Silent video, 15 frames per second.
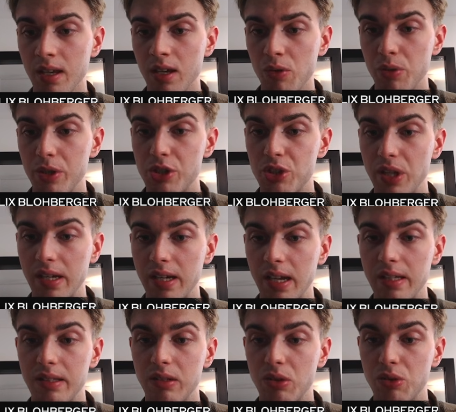which then I
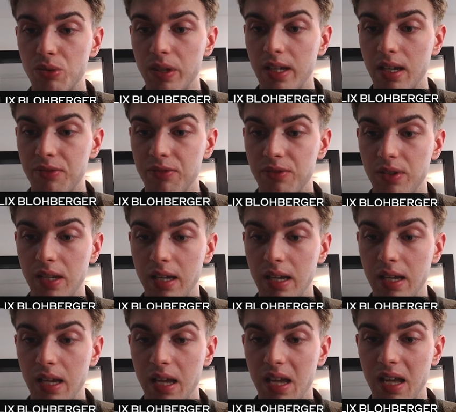did not really have
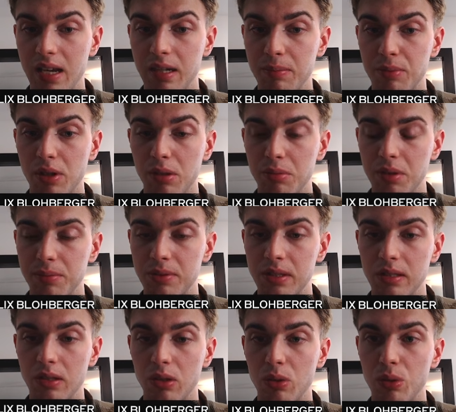any
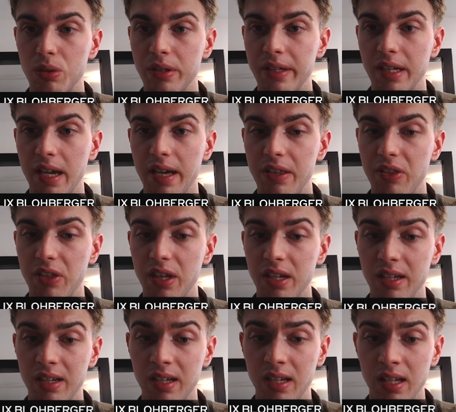problems holding, I
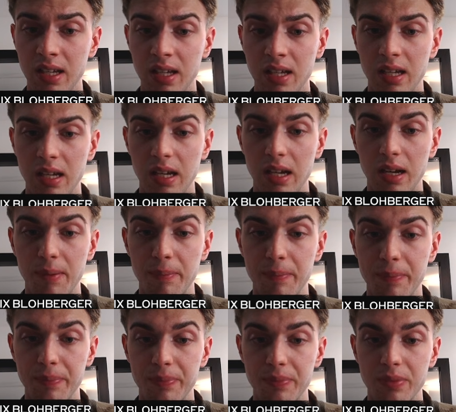think.
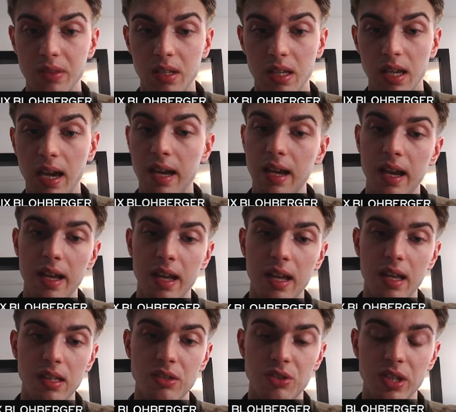Yeah,
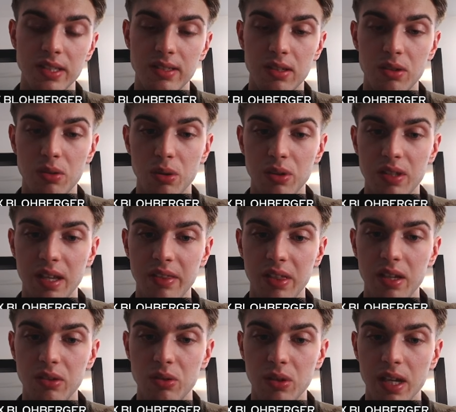it's just good, I
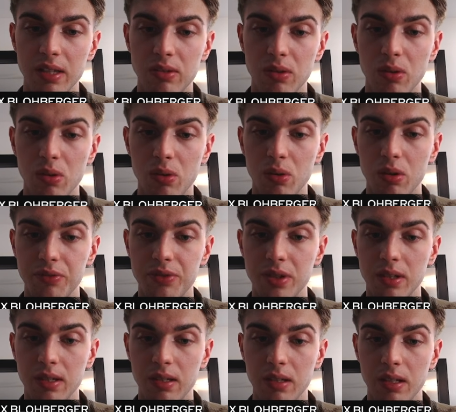think, to get all of
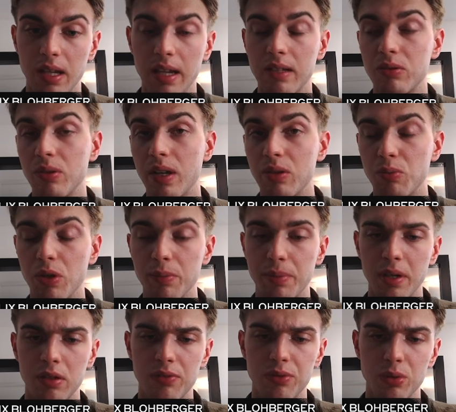the, like, to get one
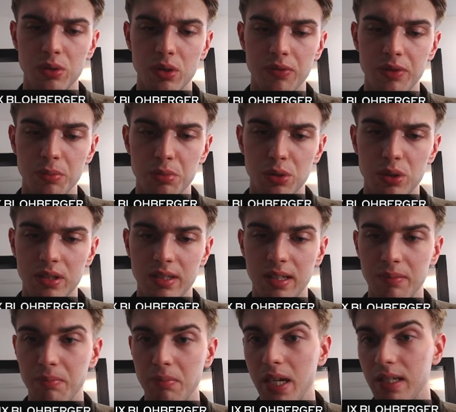pair of rooks off the board.
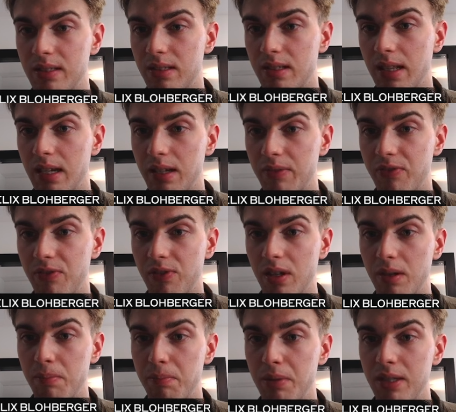That makes life
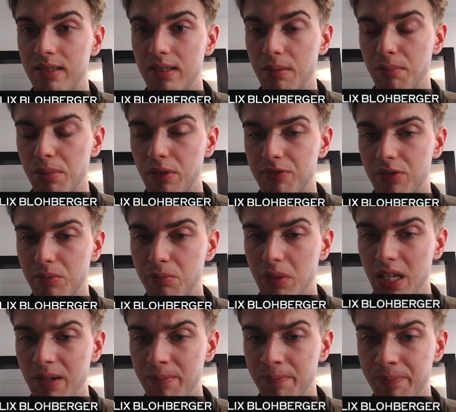a bit simpler for me.